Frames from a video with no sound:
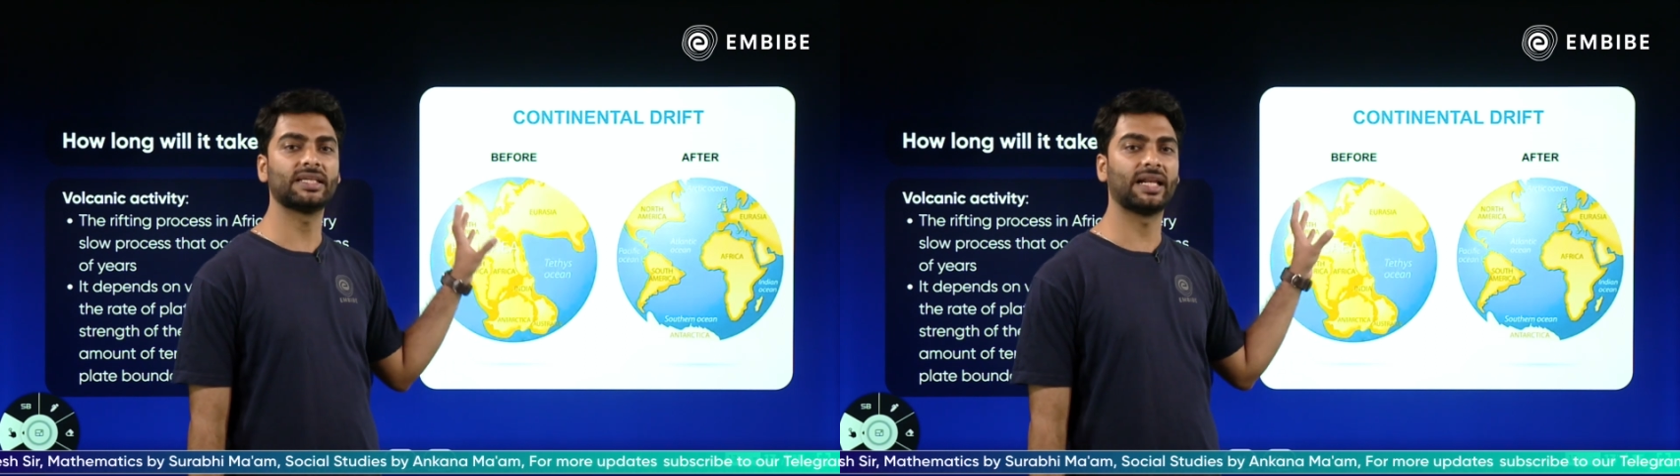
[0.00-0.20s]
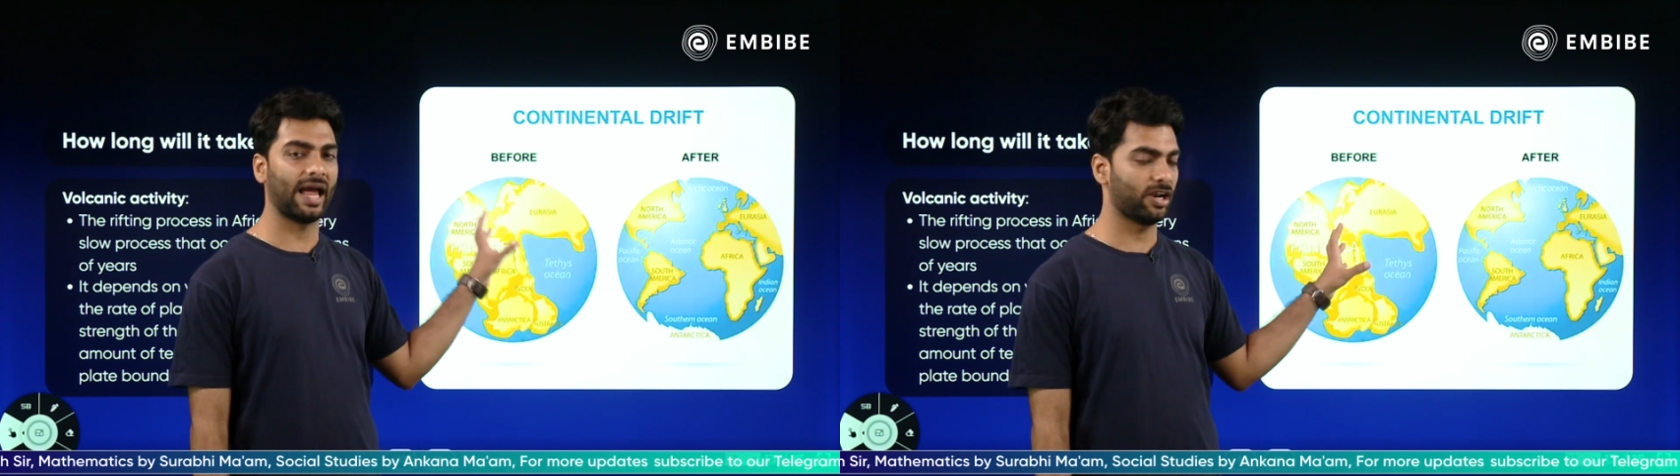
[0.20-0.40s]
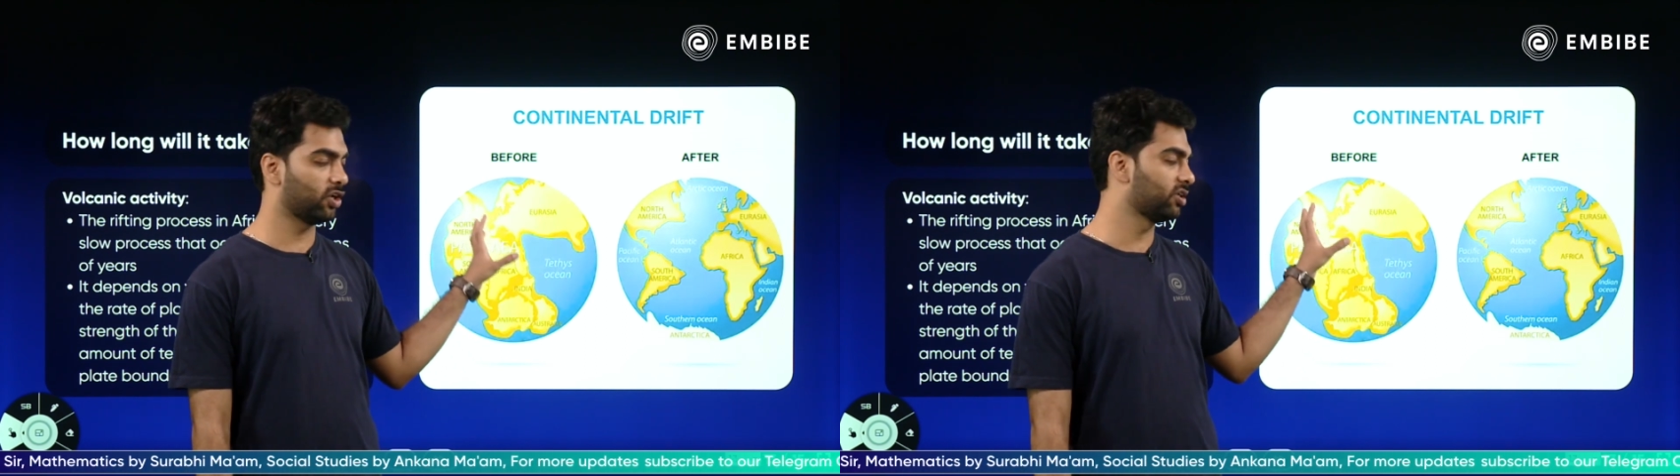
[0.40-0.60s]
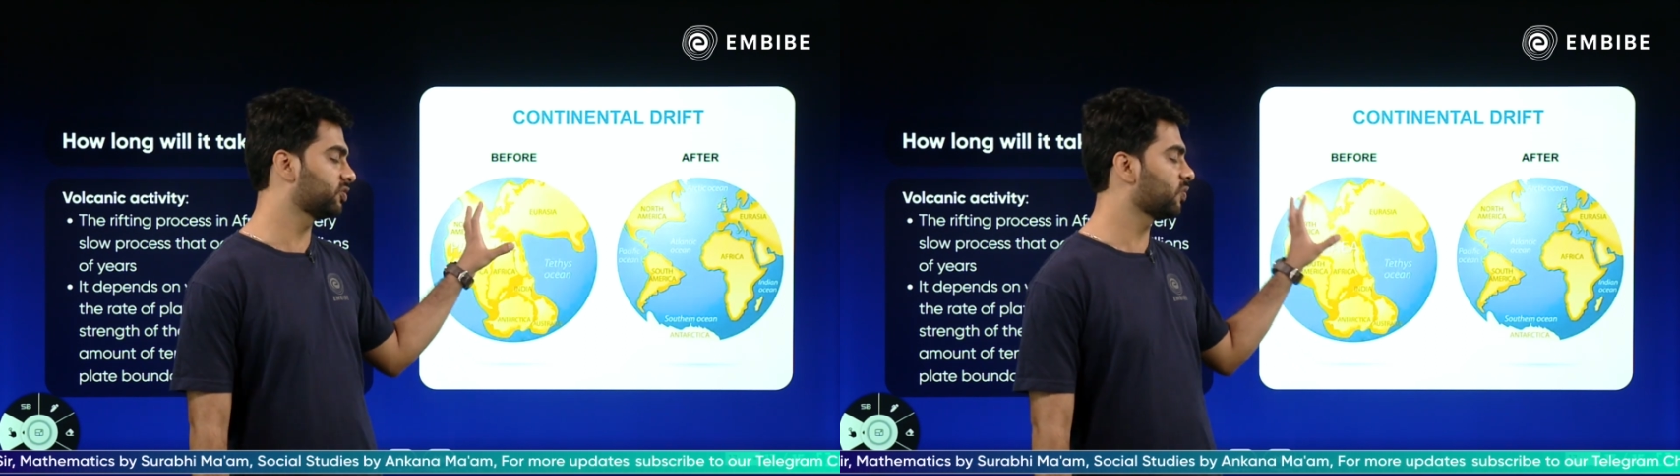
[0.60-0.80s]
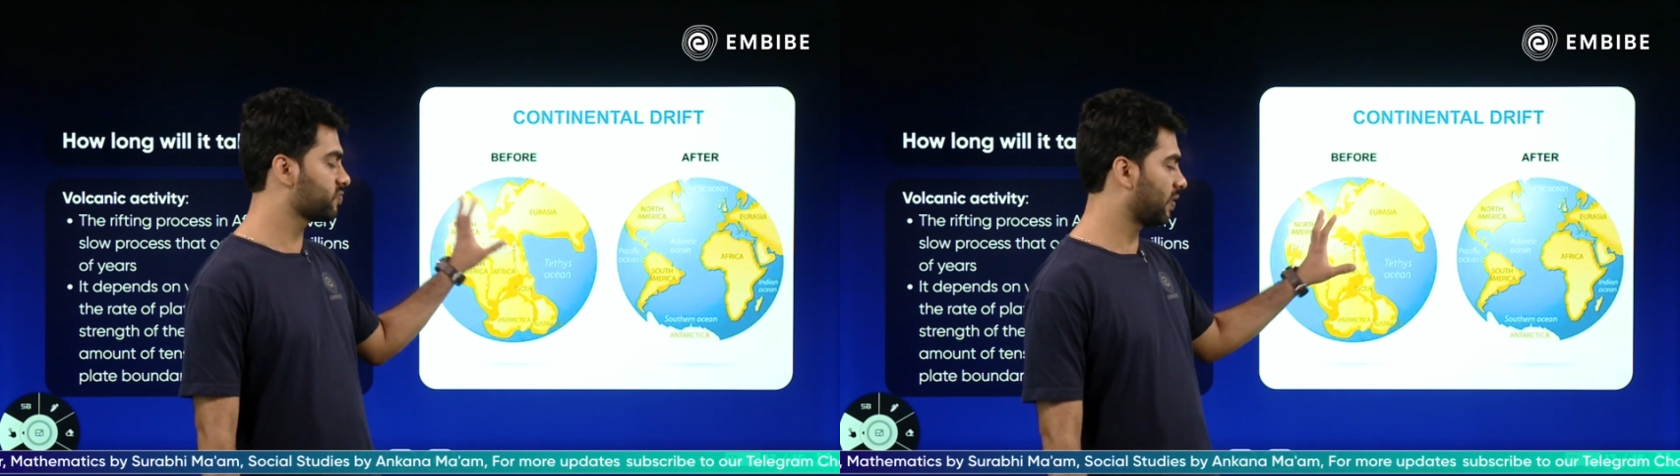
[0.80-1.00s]
The land on Earth
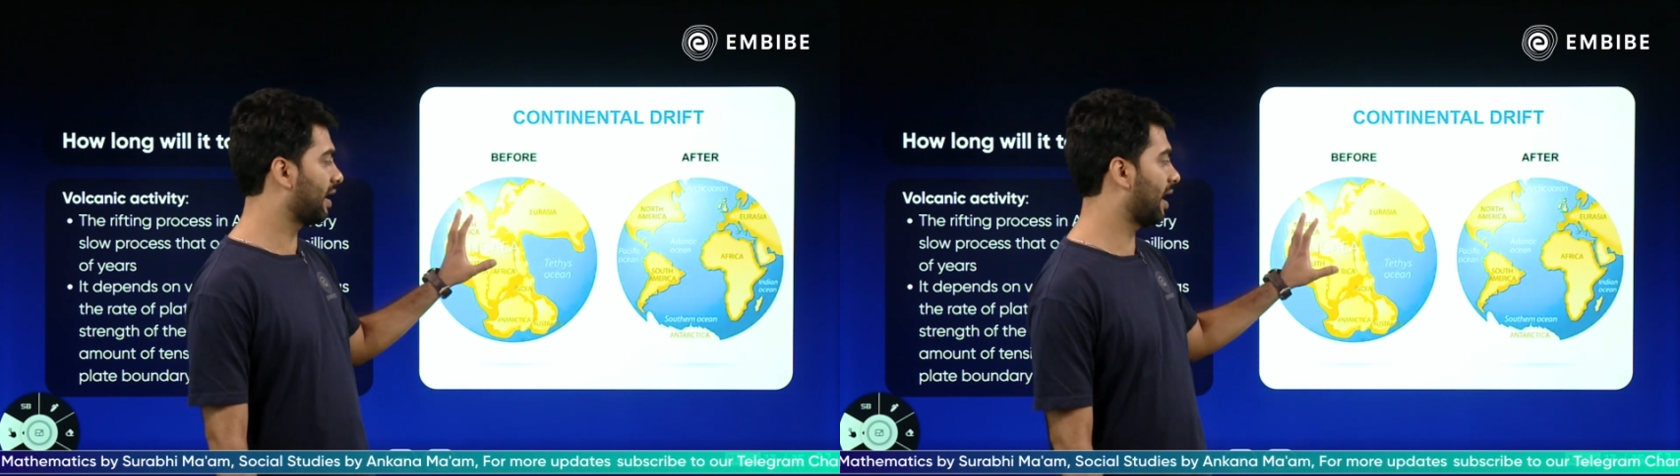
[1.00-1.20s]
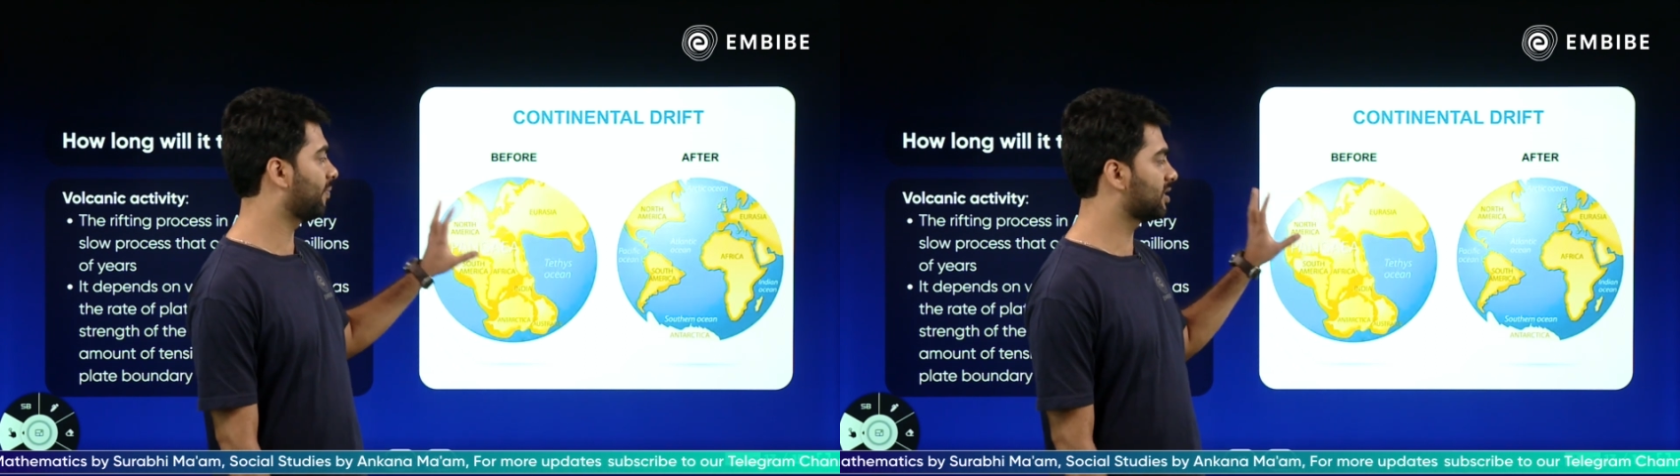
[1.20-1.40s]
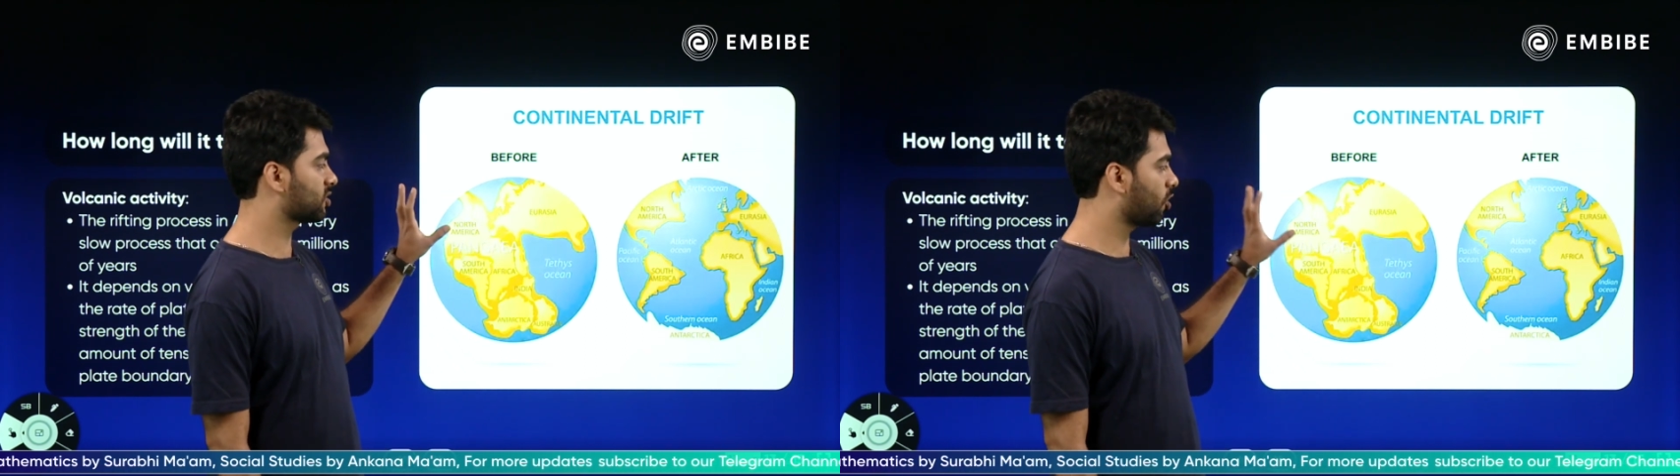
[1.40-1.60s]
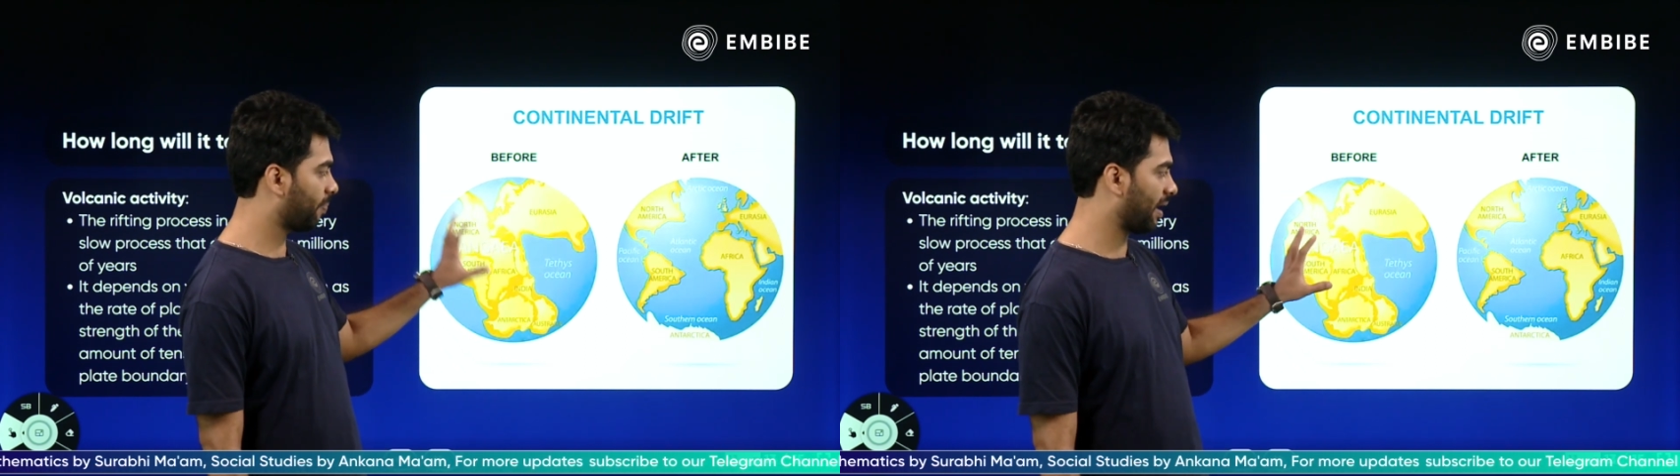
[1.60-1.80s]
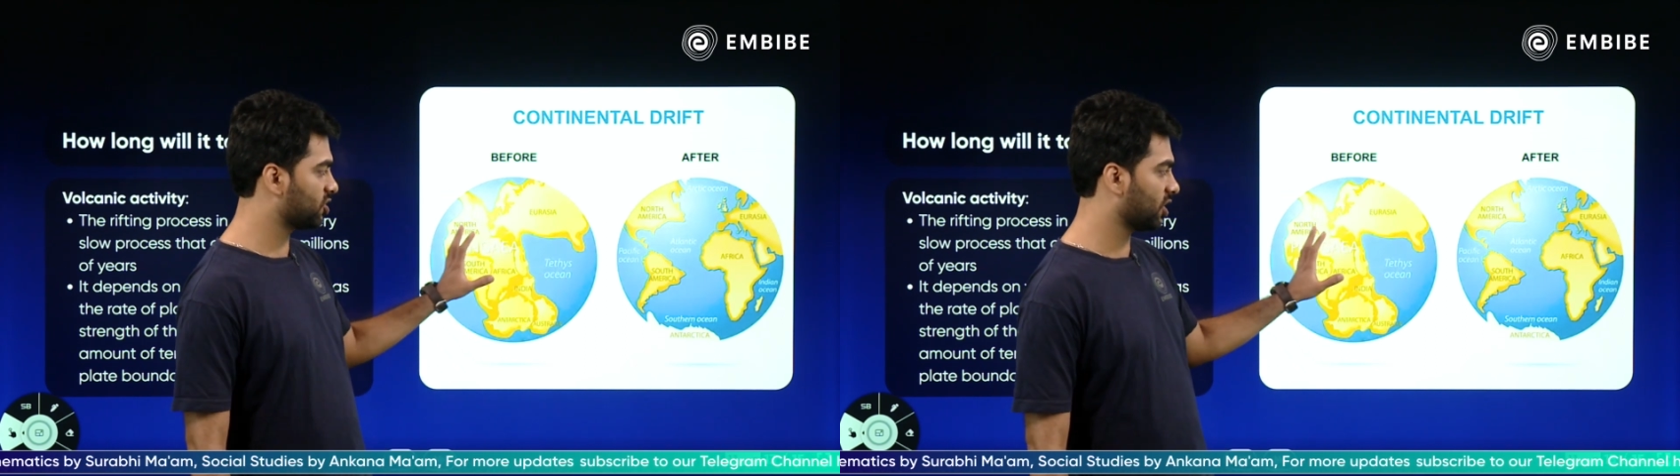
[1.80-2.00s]
was one landmass called
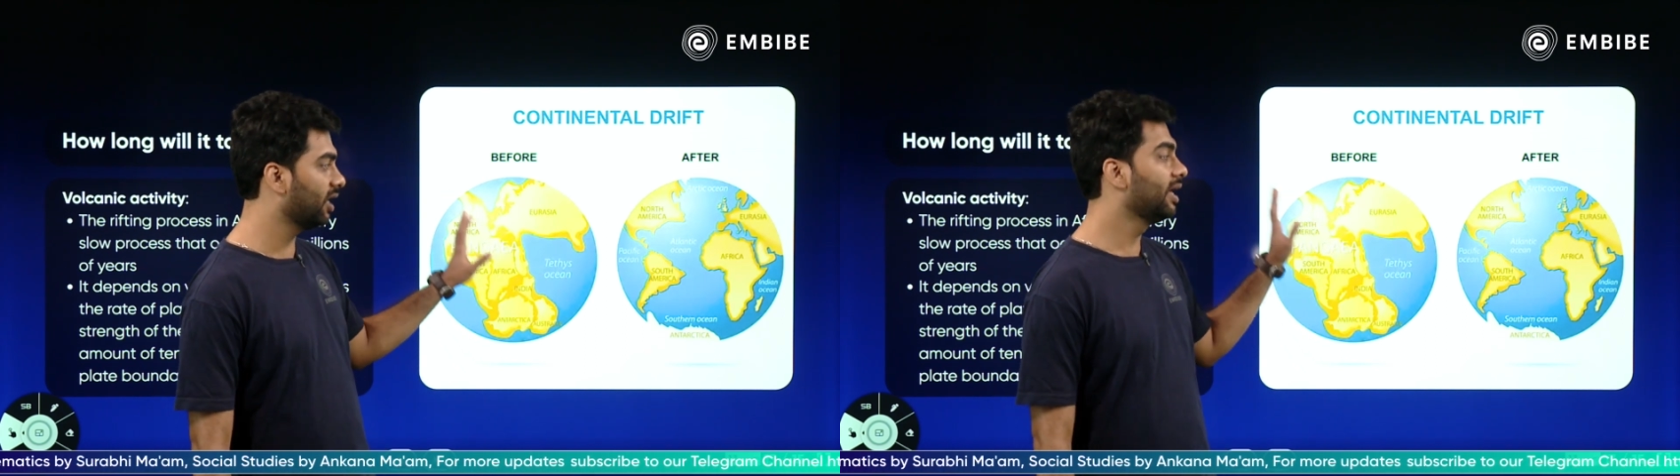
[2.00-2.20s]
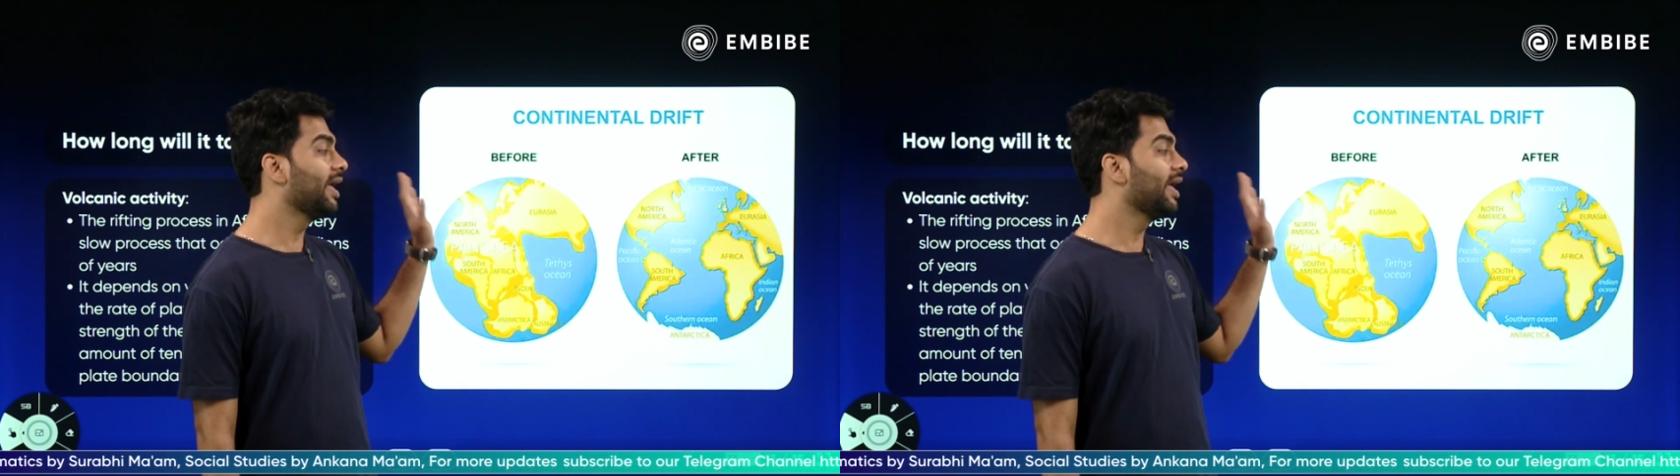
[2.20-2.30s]
Pangea,